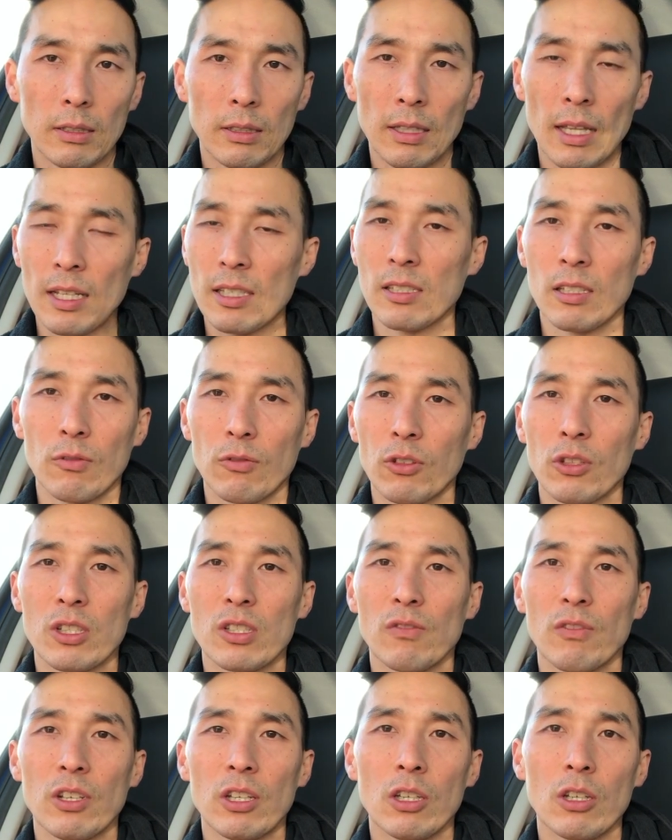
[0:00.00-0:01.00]
that's it for this
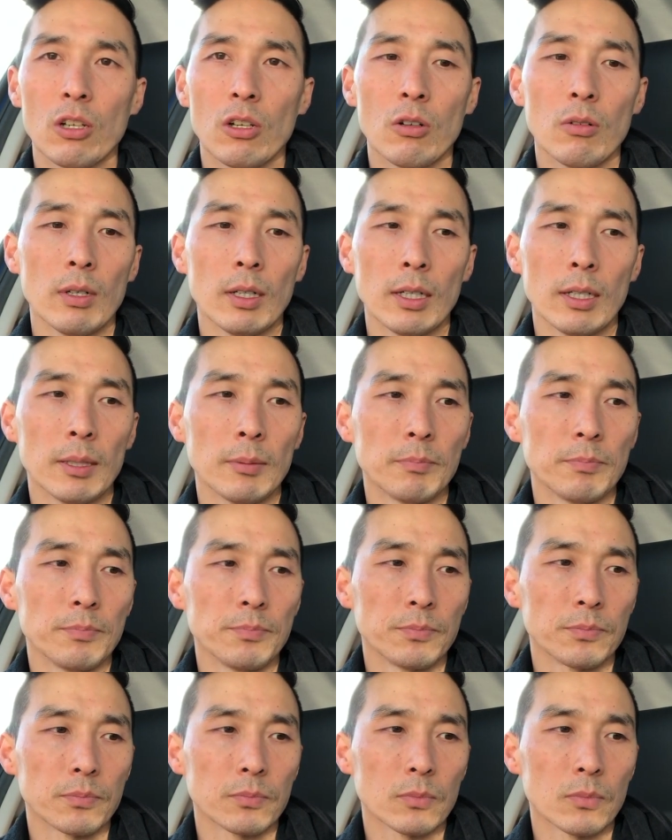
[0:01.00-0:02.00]
video. Um,
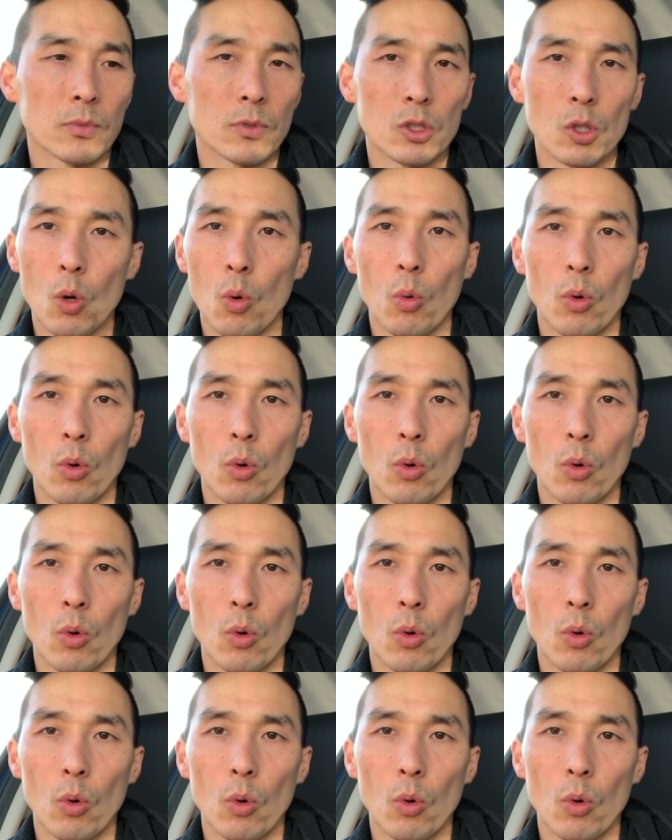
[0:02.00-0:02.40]
don't